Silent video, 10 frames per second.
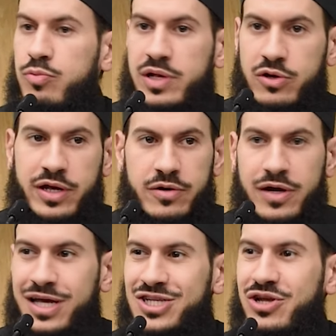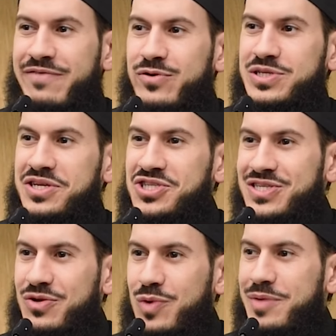Look at our diversity just
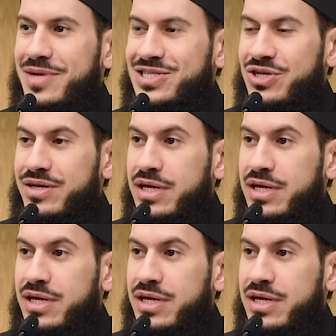in one masjid.